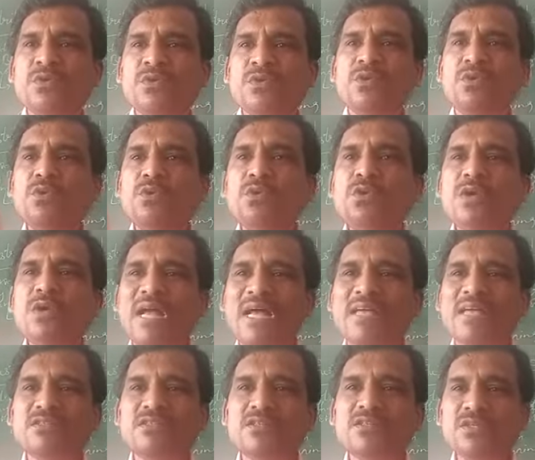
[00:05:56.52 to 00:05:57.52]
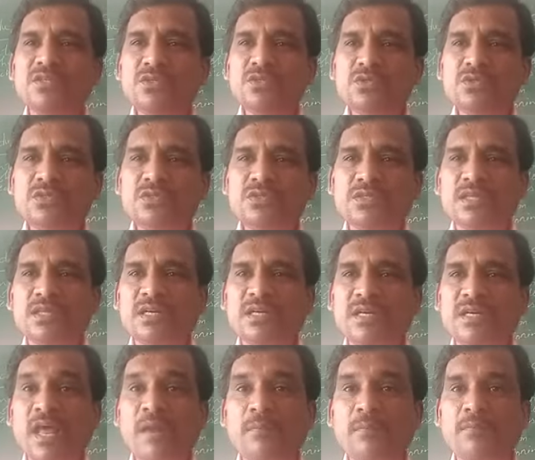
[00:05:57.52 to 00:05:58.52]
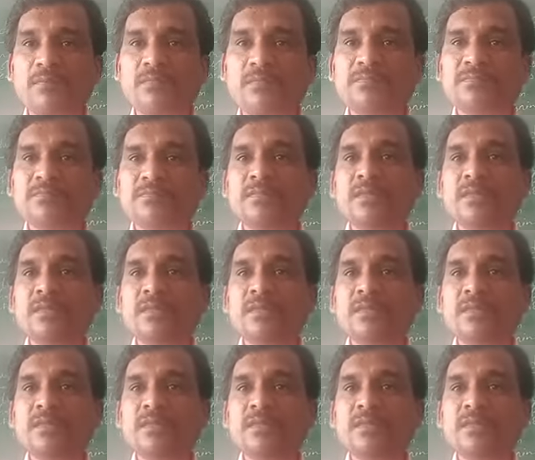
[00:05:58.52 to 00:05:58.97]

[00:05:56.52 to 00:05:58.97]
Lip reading: who has used the term